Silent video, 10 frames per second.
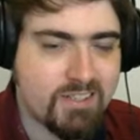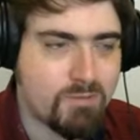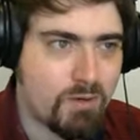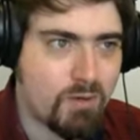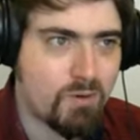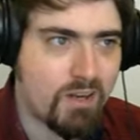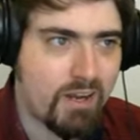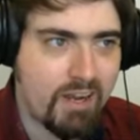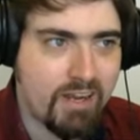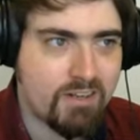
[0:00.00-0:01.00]
smoke
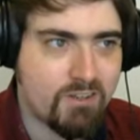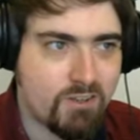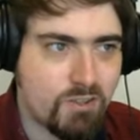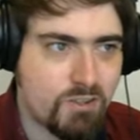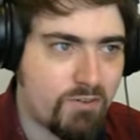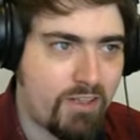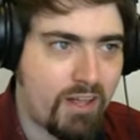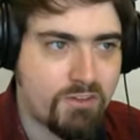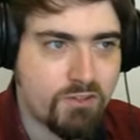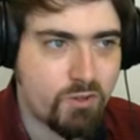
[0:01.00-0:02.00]
and all of
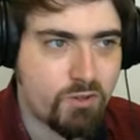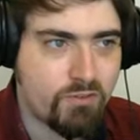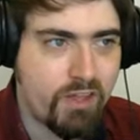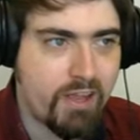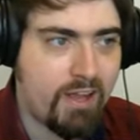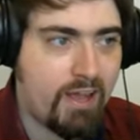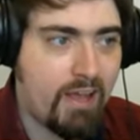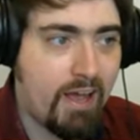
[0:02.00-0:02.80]
that sort of thing.